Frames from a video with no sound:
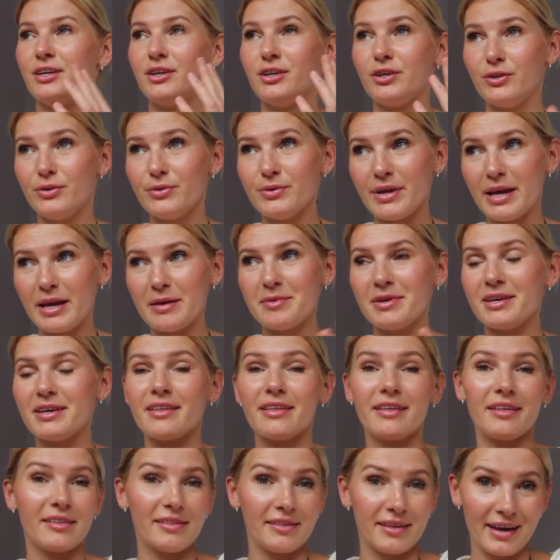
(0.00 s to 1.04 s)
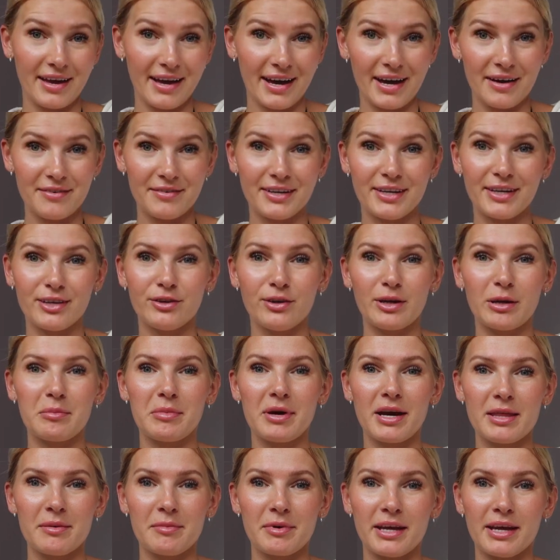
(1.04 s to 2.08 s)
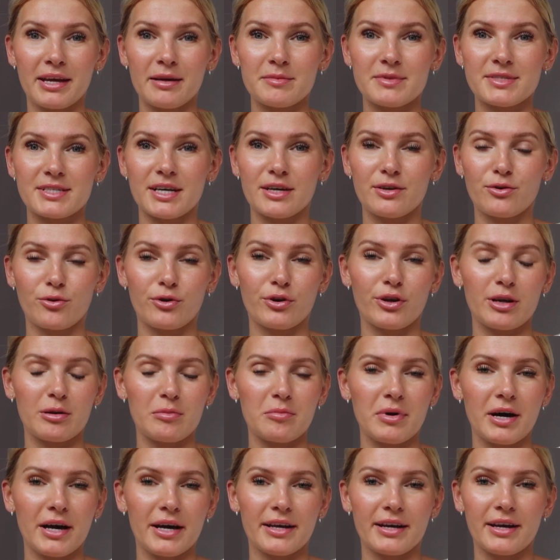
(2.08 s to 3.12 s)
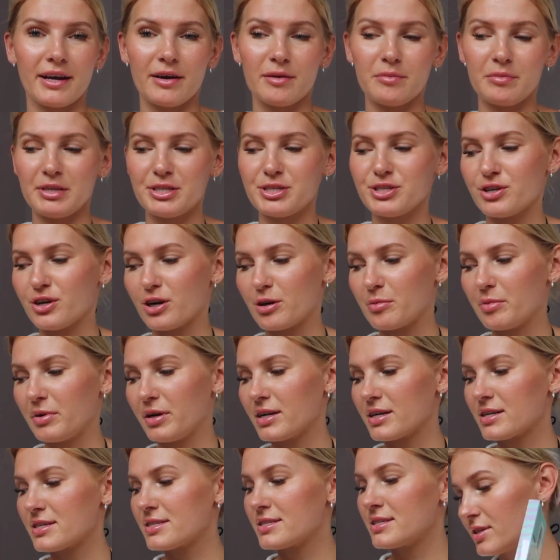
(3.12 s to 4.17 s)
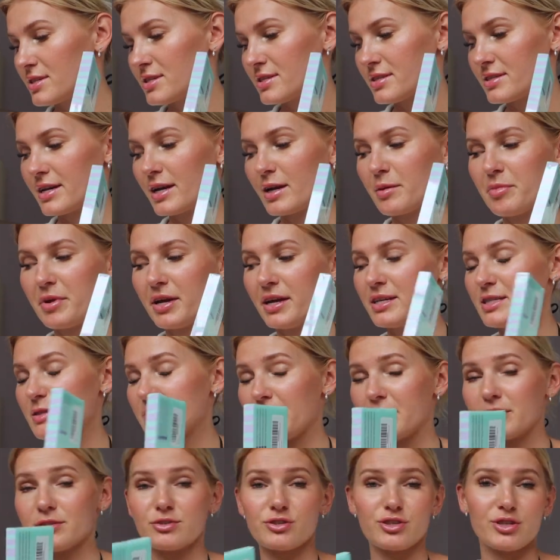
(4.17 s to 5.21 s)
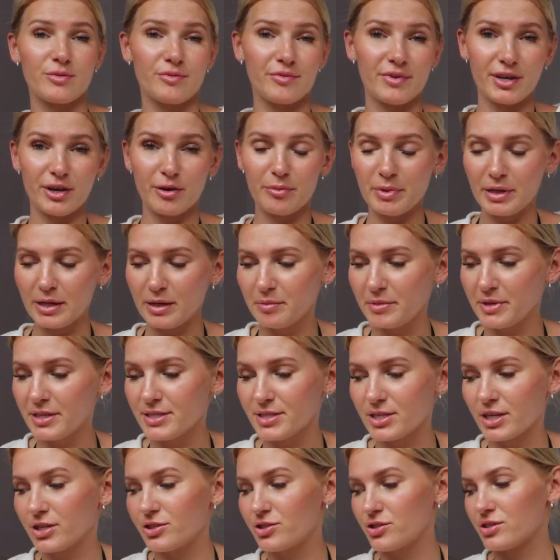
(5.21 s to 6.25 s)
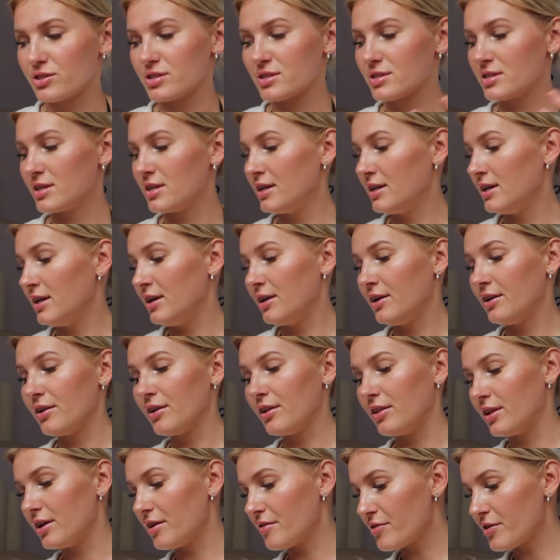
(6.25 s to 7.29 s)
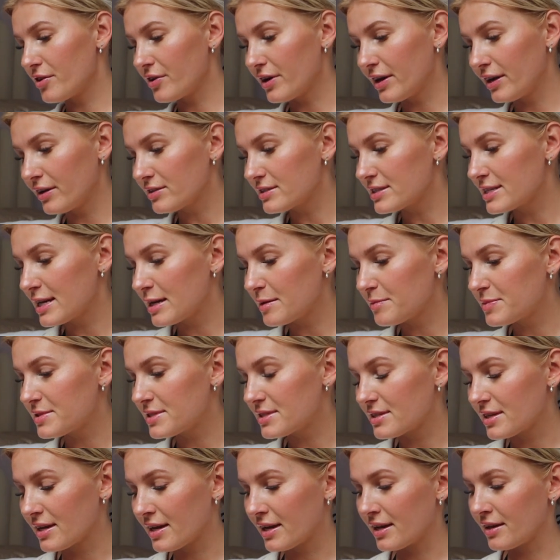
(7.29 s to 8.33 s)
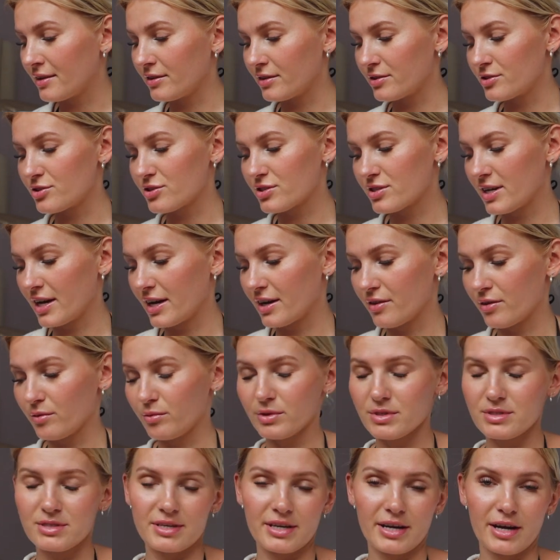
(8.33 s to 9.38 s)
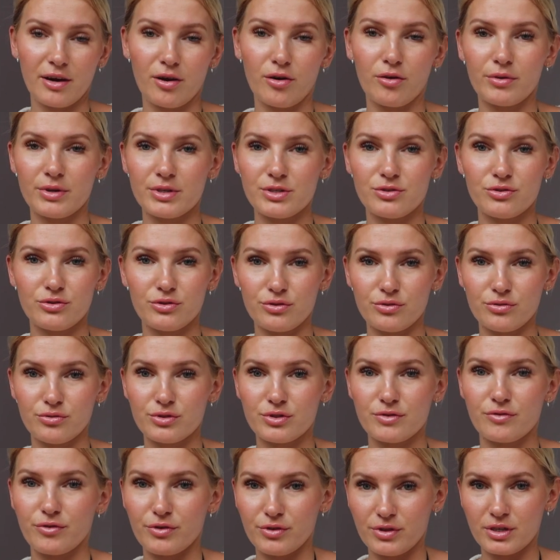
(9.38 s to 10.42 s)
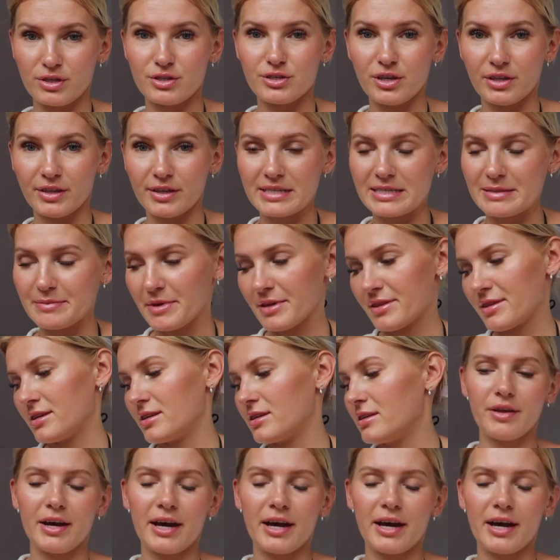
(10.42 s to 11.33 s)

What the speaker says: You name it, they have it. You can buy them on Amazon or you can buy it on BT Art Box. This is not a paid sponsorship video by any means. I just love their nail tips, and they're just kind of the ones that I always use for the Gelix method.